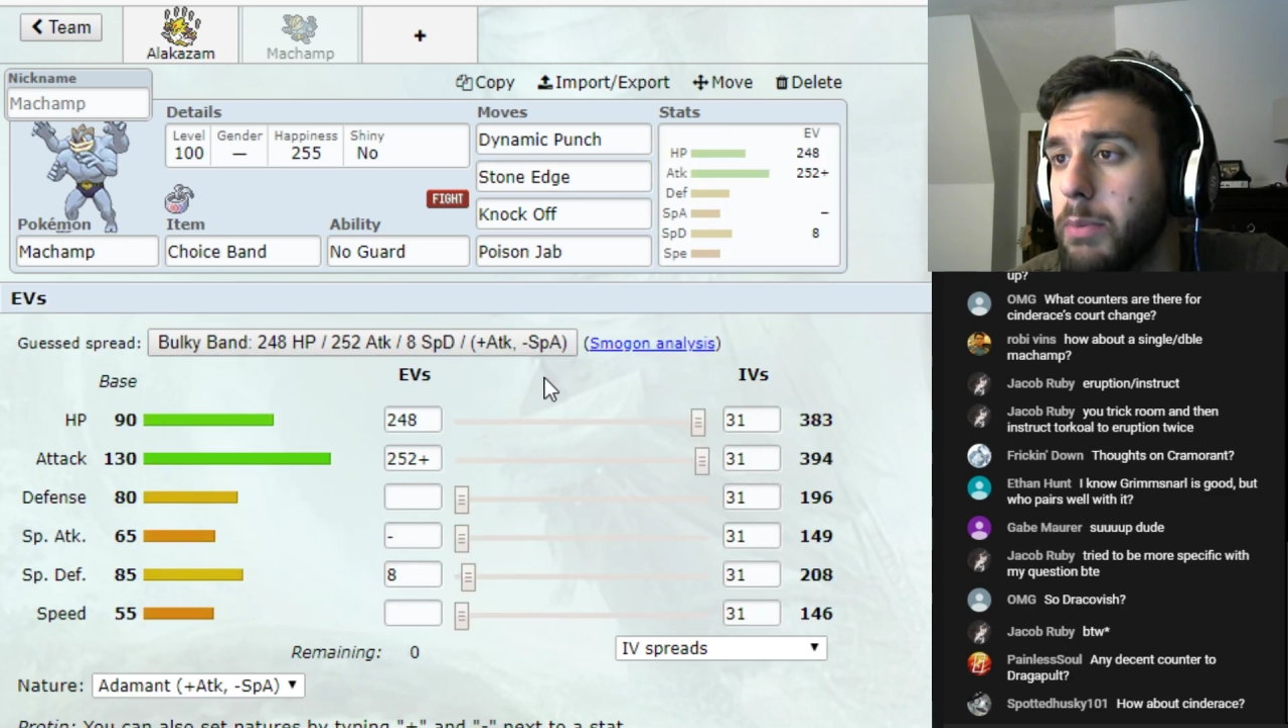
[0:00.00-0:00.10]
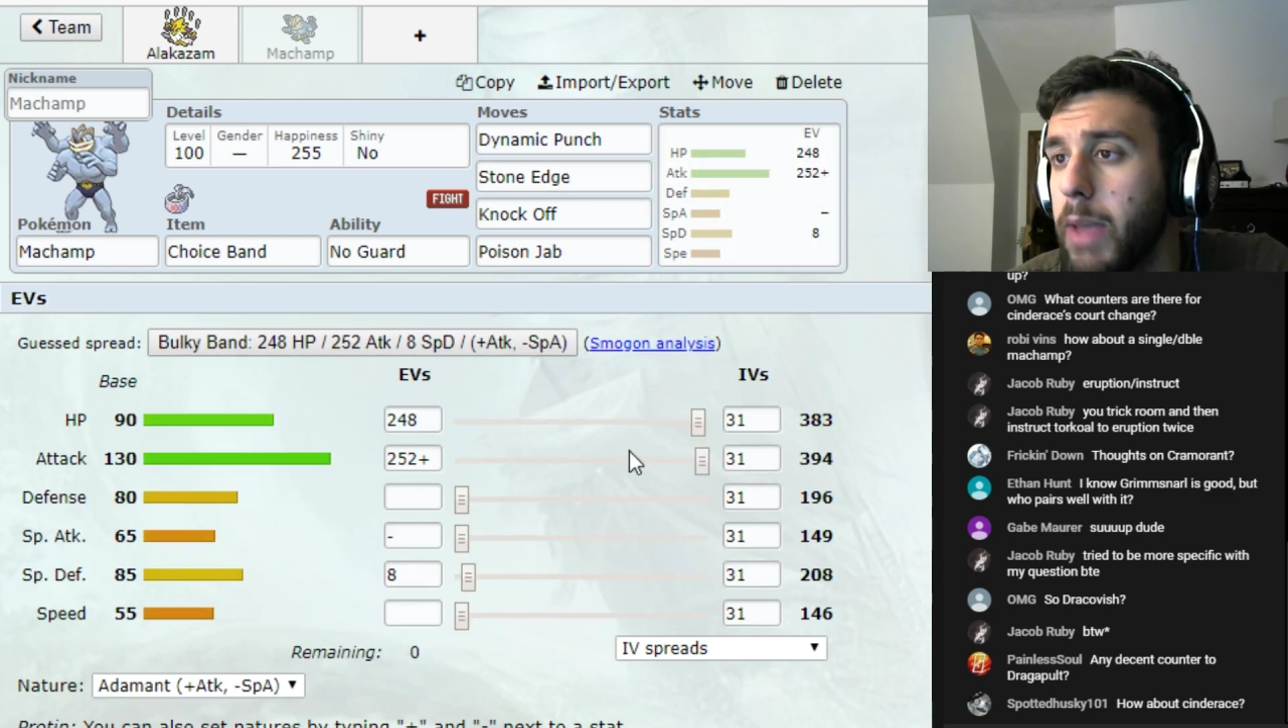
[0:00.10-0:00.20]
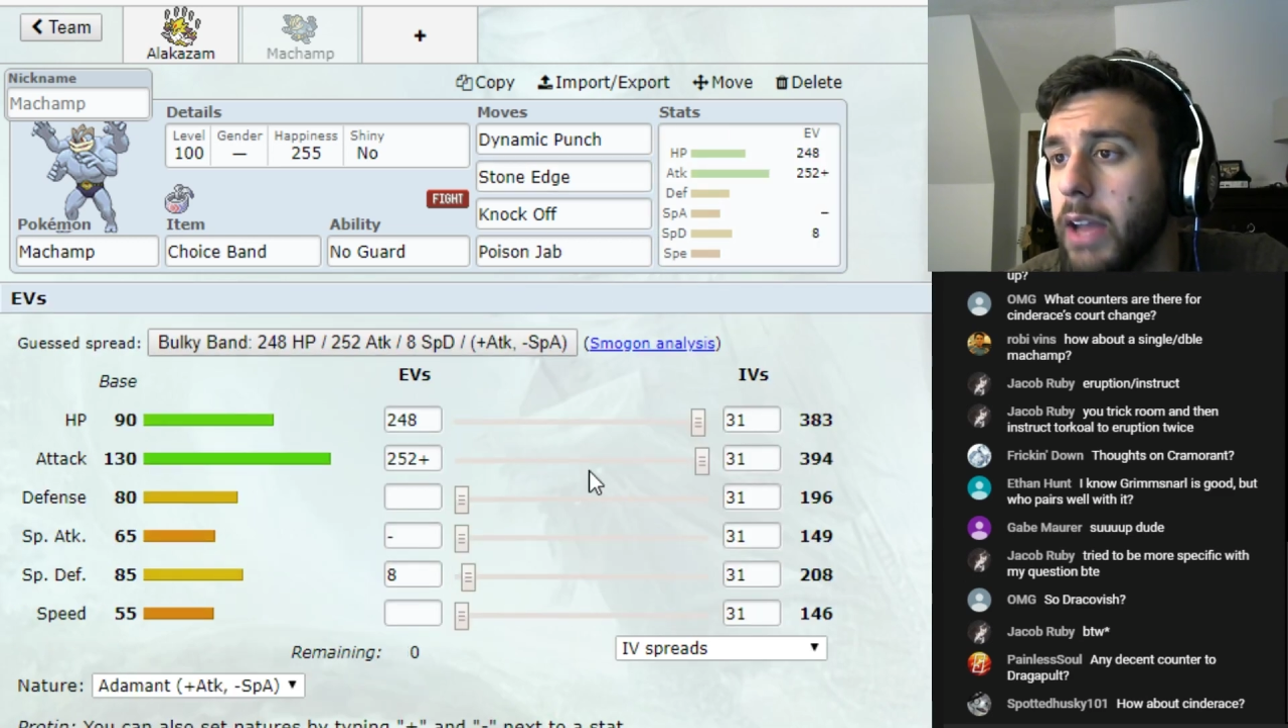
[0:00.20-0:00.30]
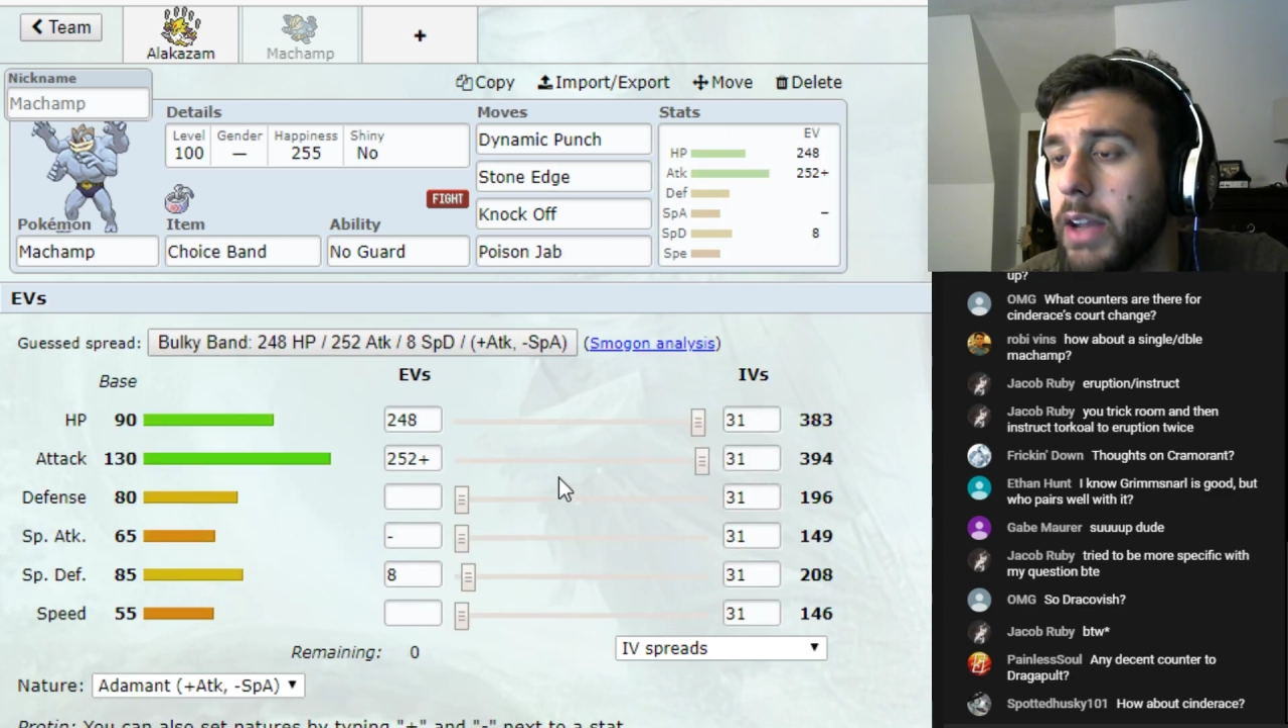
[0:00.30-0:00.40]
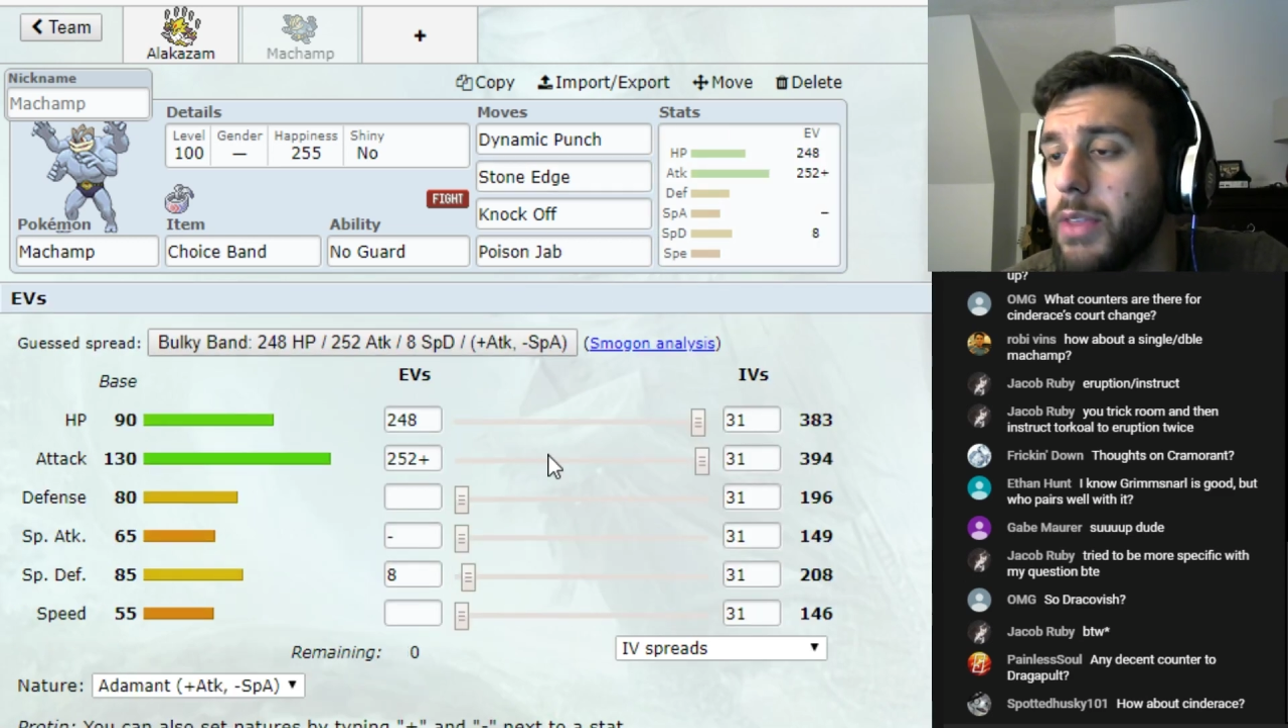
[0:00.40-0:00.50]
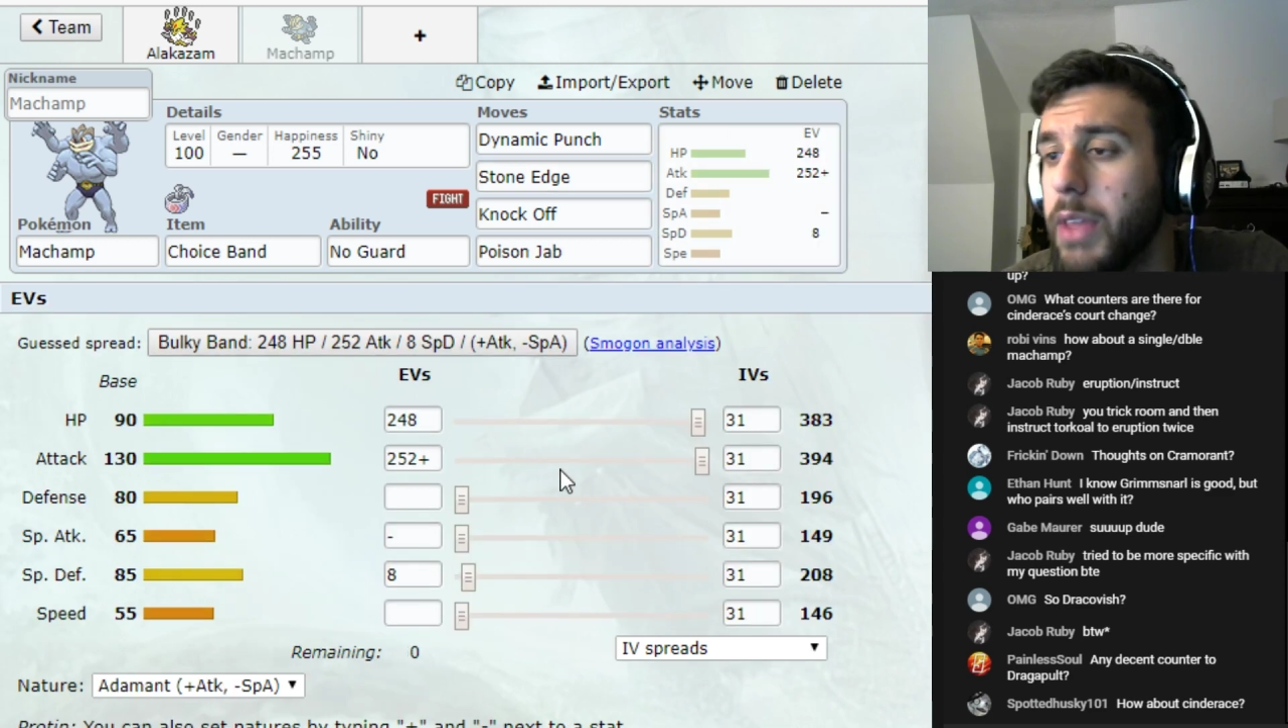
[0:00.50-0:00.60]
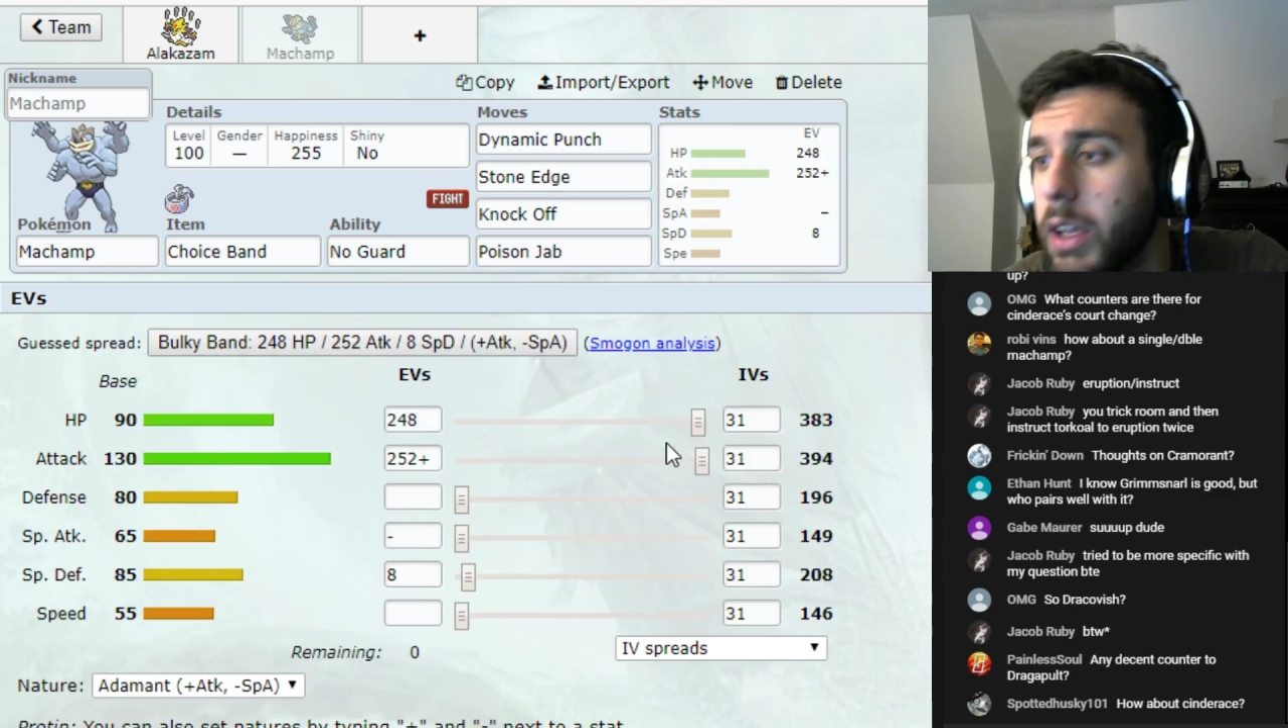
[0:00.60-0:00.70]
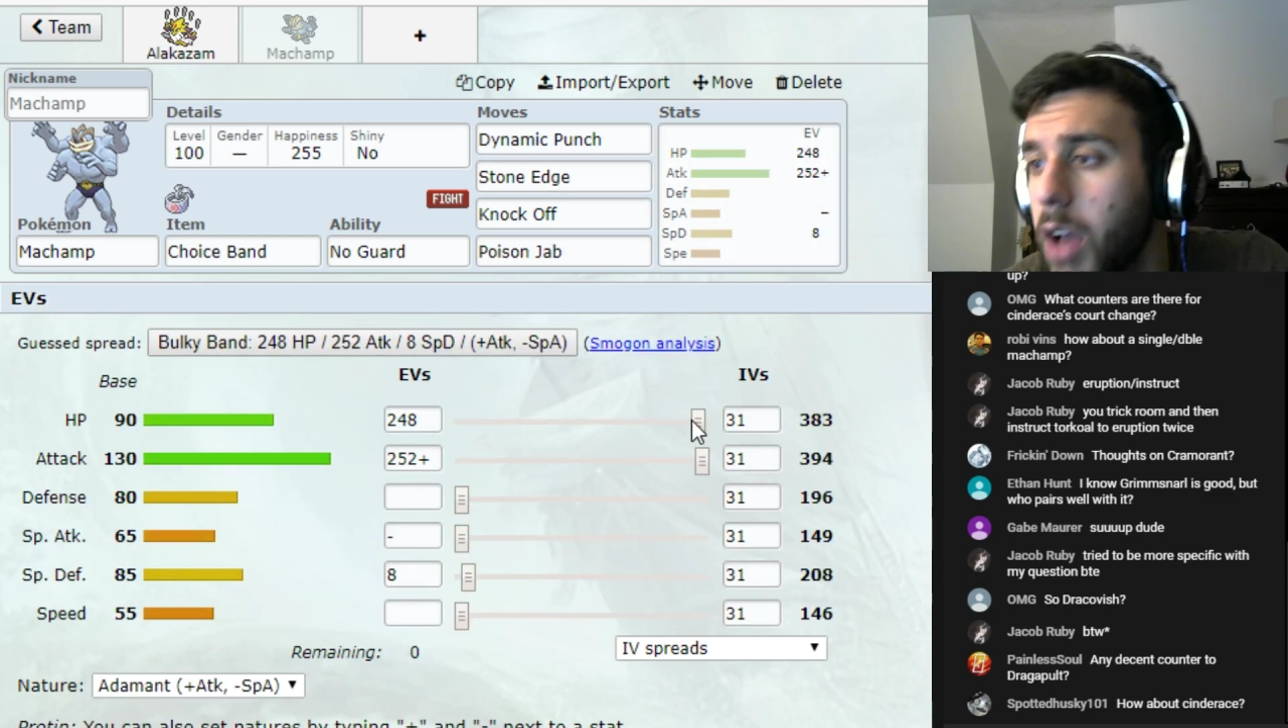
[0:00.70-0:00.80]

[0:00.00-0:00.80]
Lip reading: band, I think.